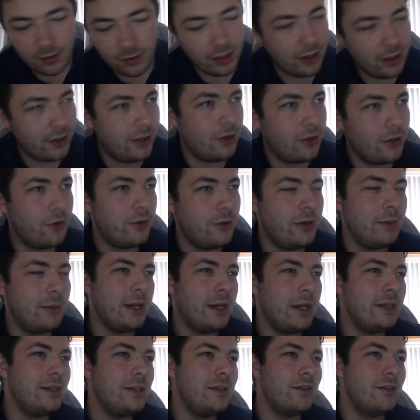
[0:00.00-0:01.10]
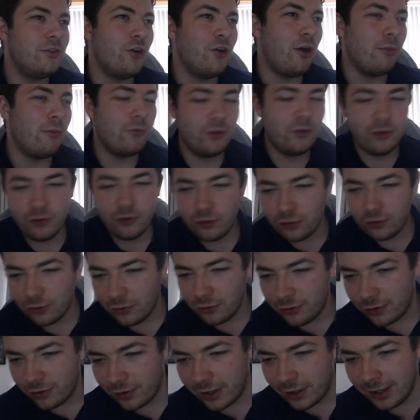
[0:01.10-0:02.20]
You know, he might need his arm around his
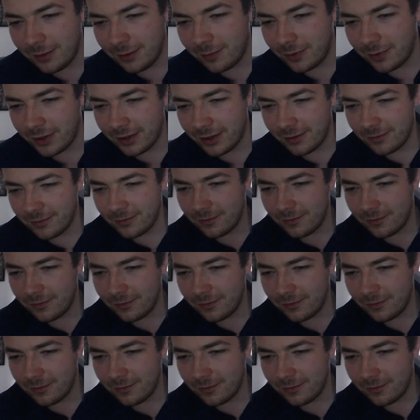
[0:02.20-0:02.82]
shoulder, right? But